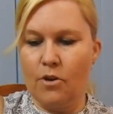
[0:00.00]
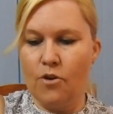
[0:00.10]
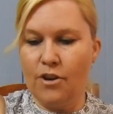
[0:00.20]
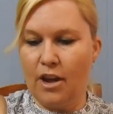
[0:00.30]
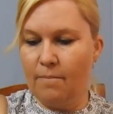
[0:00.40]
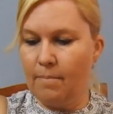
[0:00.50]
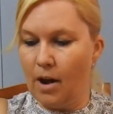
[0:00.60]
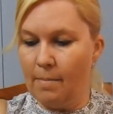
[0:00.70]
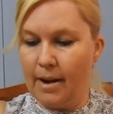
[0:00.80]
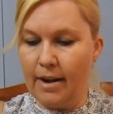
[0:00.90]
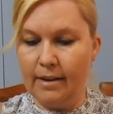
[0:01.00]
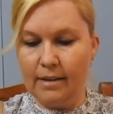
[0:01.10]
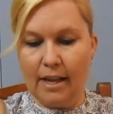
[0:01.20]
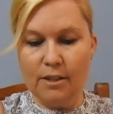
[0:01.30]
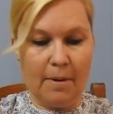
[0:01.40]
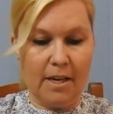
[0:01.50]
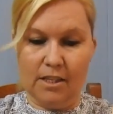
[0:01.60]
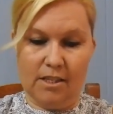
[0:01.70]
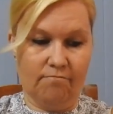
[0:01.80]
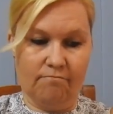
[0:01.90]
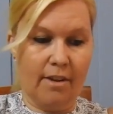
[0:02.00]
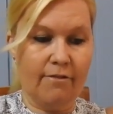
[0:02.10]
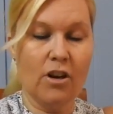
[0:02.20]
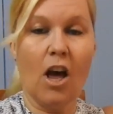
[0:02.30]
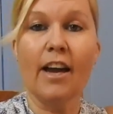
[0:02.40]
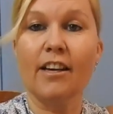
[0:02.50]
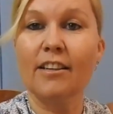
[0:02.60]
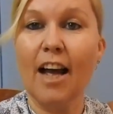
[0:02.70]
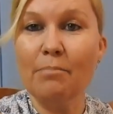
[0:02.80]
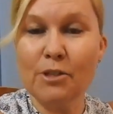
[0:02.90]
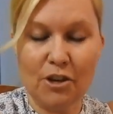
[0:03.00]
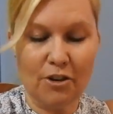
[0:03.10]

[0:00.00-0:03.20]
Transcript: you can buy my glass beads if you like. It's up to